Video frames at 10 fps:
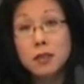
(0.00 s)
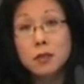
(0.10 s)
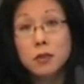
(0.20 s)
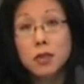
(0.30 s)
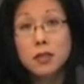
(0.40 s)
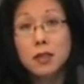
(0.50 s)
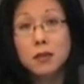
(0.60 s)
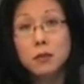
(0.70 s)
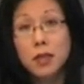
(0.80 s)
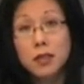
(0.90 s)
in this work, as
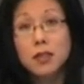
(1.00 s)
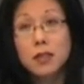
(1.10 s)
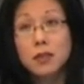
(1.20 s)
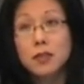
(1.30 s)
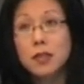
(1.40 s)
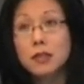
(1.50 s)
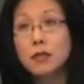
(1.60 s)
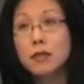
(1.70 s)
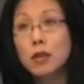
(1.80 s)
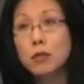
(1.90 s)
well as other
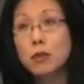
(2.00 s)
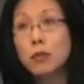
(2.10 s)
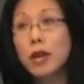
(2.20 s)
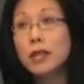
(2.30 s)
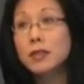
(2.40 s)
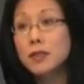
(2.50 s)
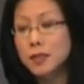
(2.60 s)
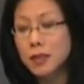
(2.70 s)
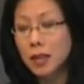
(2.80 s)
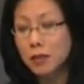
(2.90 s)
studies of network
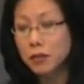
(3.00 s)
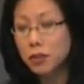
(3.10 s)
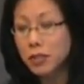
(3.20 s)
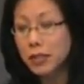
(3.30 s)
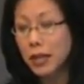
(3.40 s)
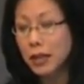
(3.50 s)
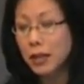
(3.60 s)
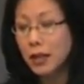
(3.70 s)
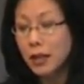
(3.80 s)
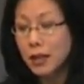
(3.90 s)
practices that I've looked at,